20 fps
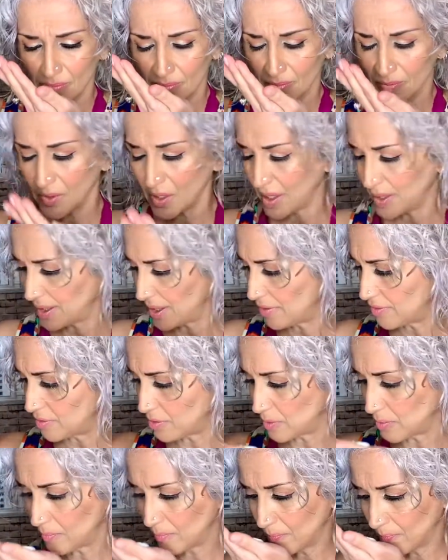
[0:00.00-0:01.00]
not that
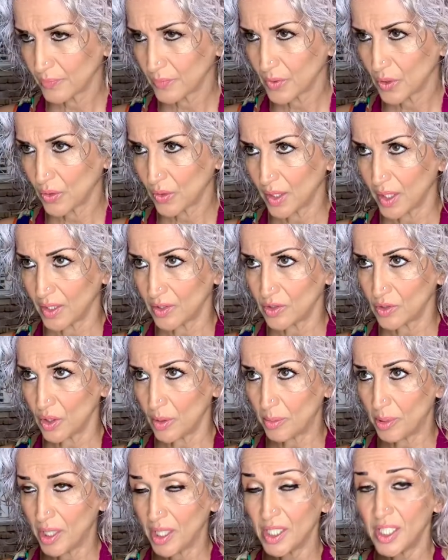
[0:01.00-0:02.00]
full? Okay, so
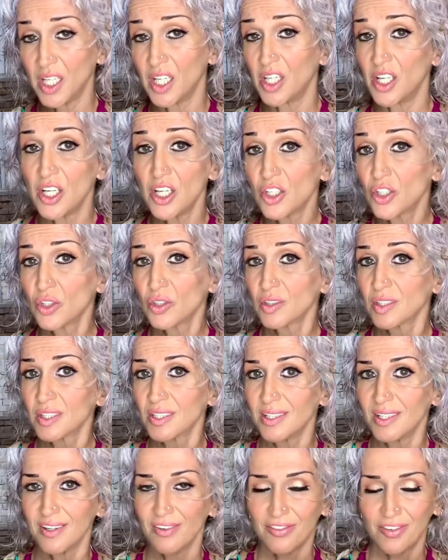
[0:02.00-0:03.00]
upon initial
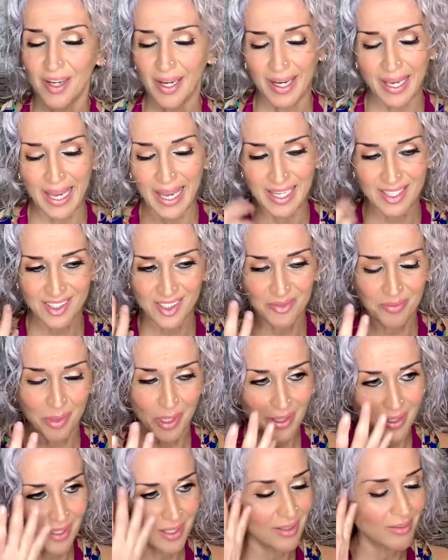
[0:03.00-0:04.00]
sniff, I can't smell
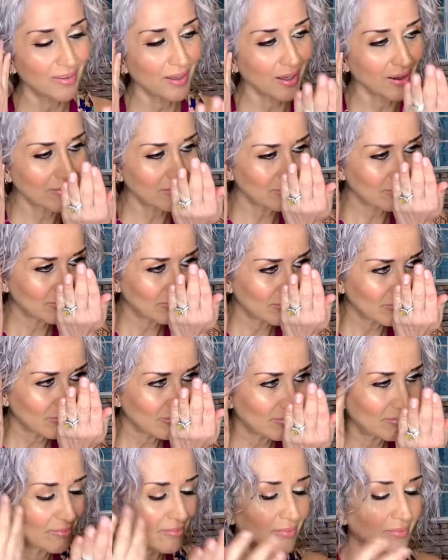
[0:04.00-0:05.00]
anything.
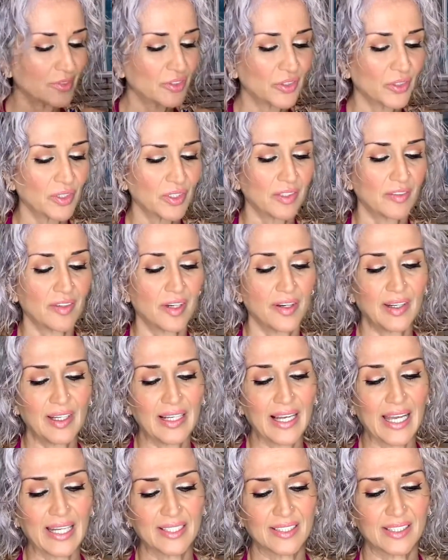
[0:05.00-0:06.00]
So it's a very
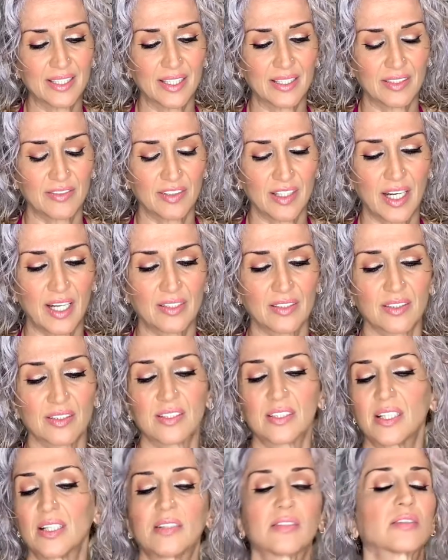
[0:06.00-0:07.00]
light scent if it has a
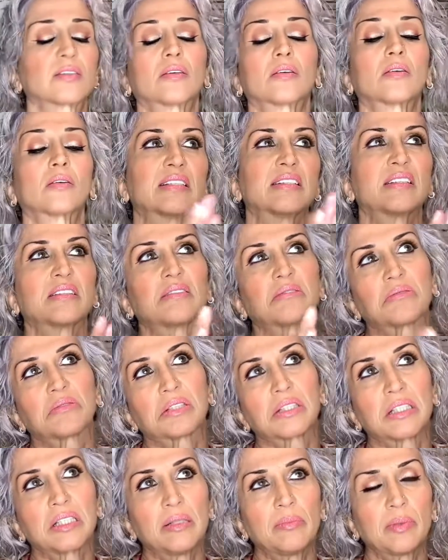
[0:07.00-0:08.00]
scent.
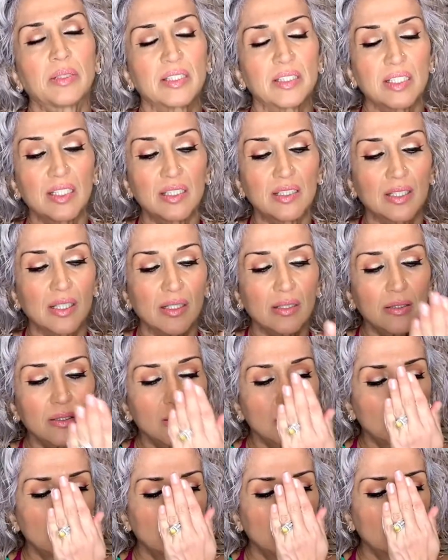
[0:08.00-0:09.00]
Slip is decent.
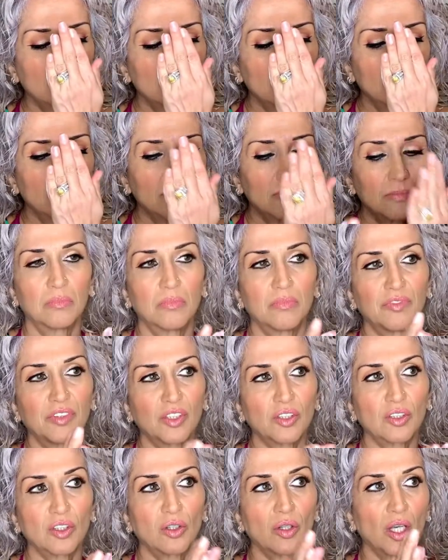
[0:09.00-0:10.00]

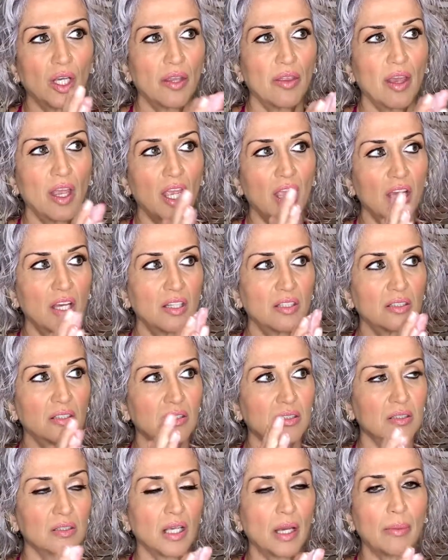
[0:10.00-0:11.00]
Feels okay on the
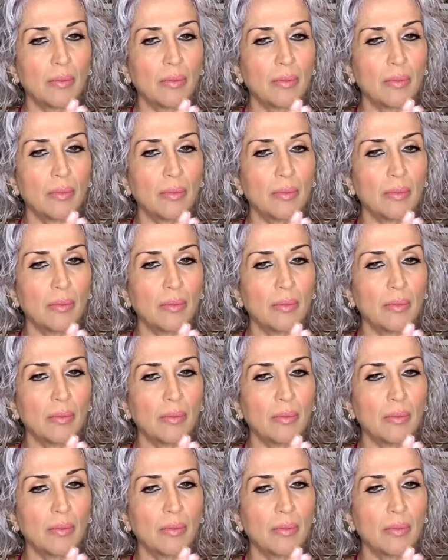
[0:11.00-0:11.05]
hands. Am